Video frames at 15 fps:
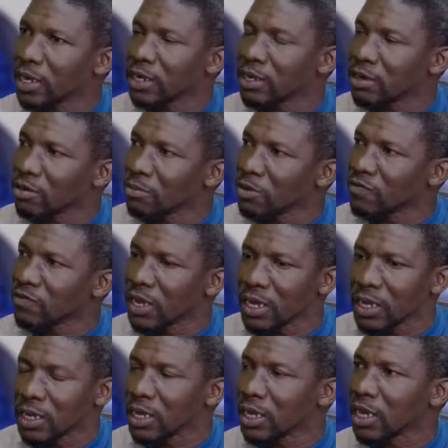at some of the
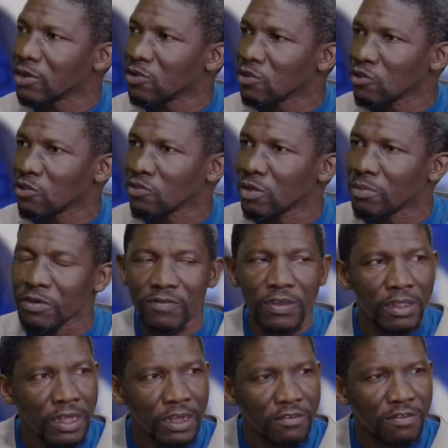indicators or some of the
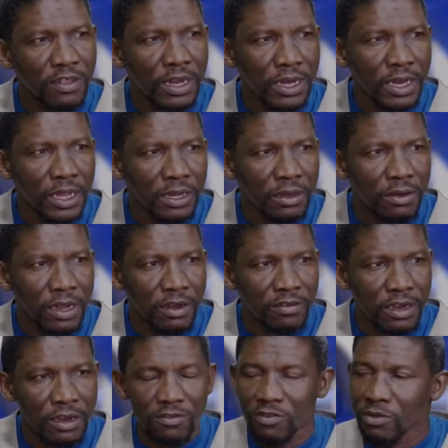things that
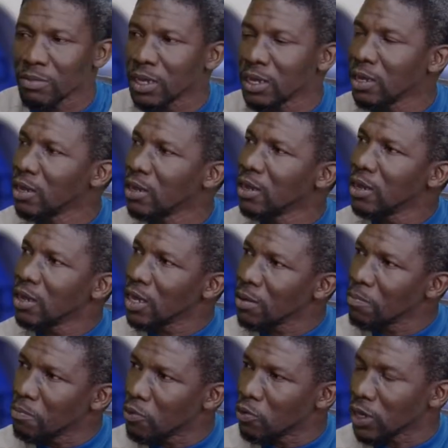needs to be
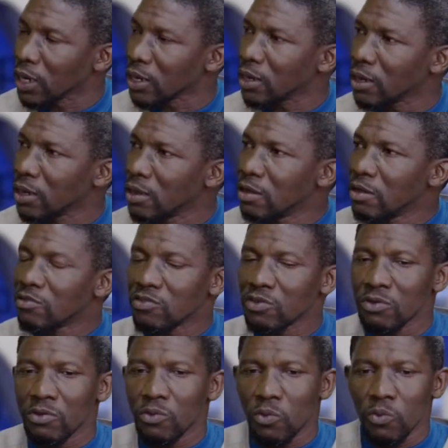inputted.
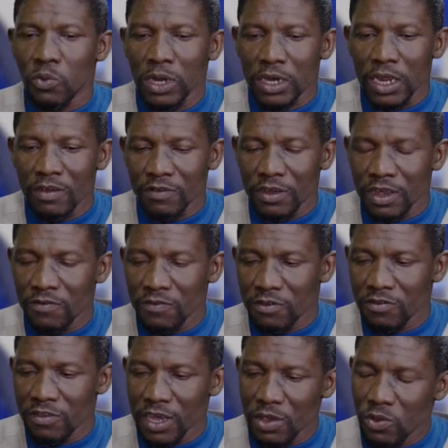So whatever, if you
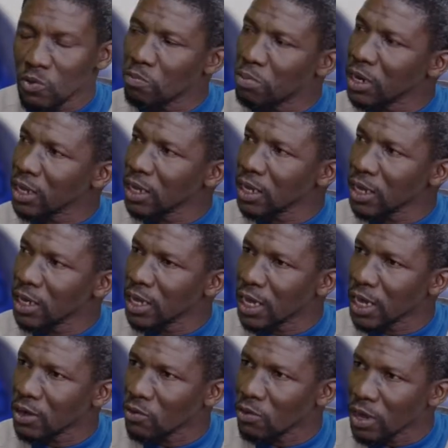say you bring in
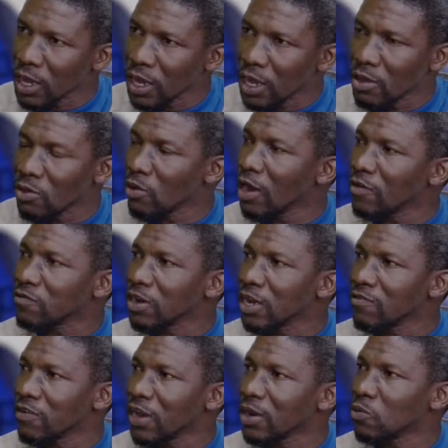indicator A, you have to
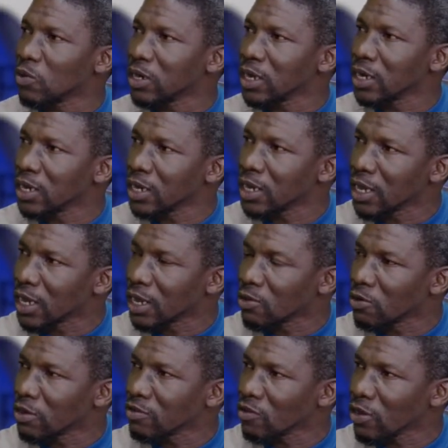define what that
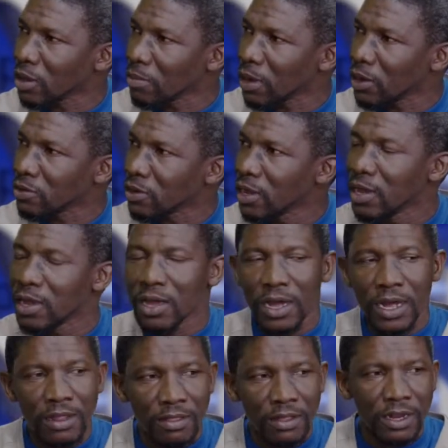indicator is all about,
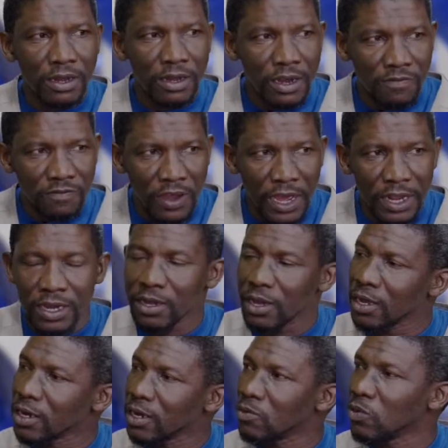and then define it,
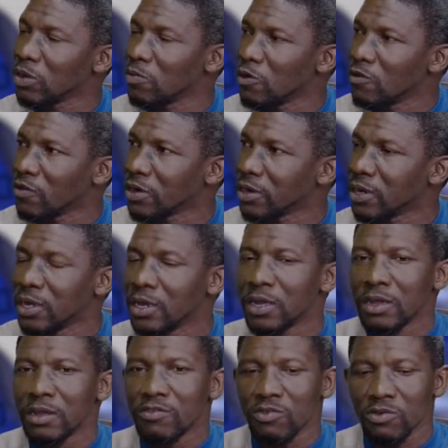and then we move on.
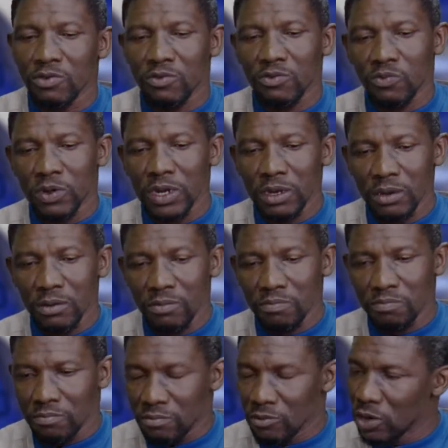So when
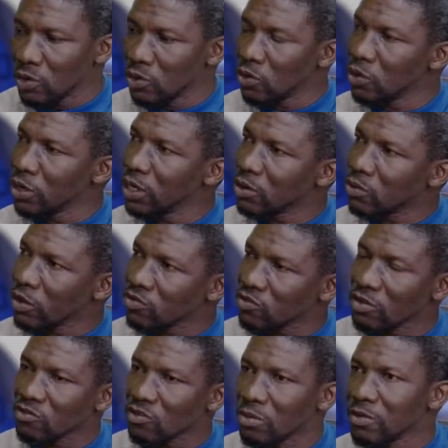all the
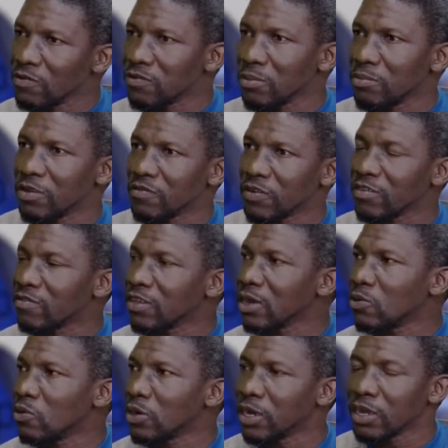questions coming from different
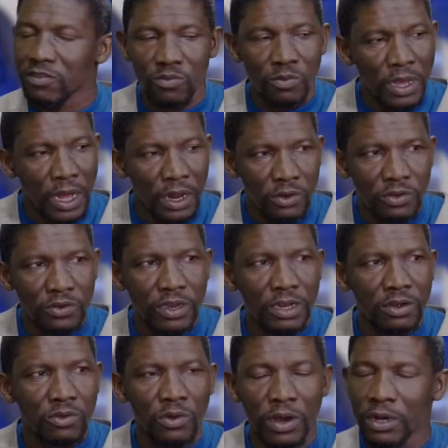stakeholders were looked
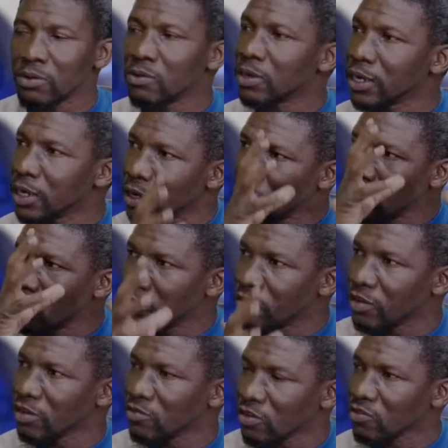into and look at the whole
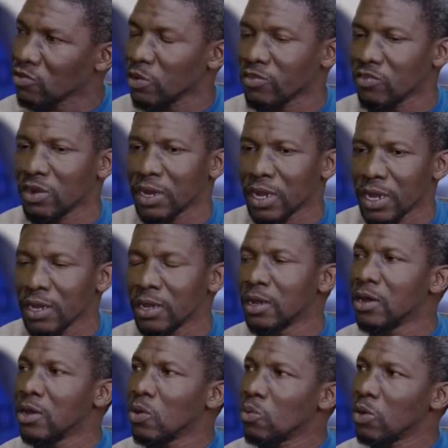census questionnaire,
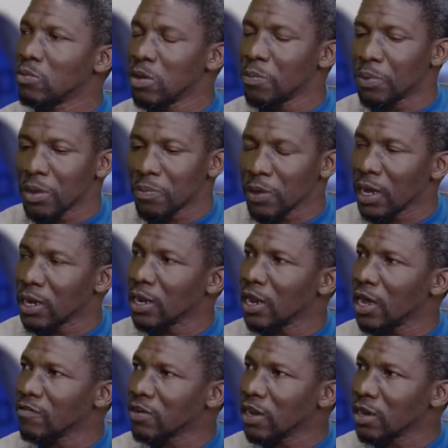when we prepared it,
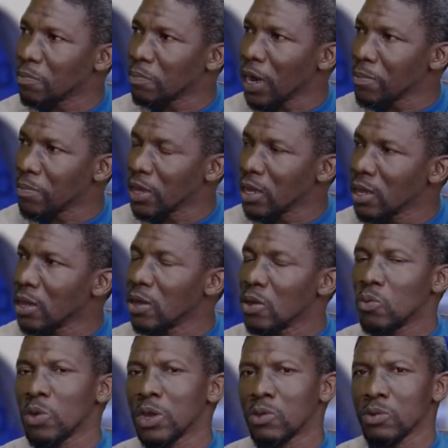after the PAPI,
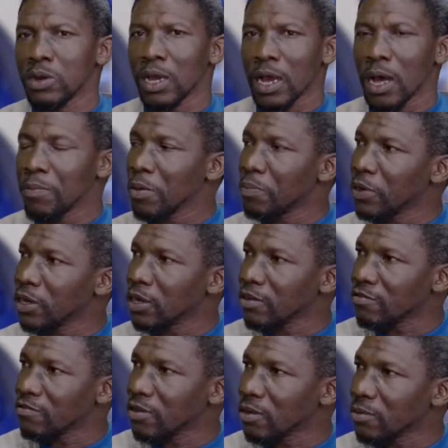we do the copy
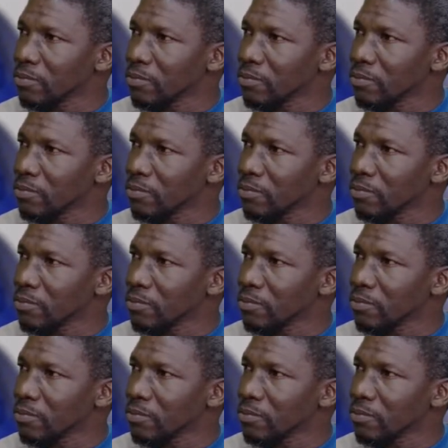pretest.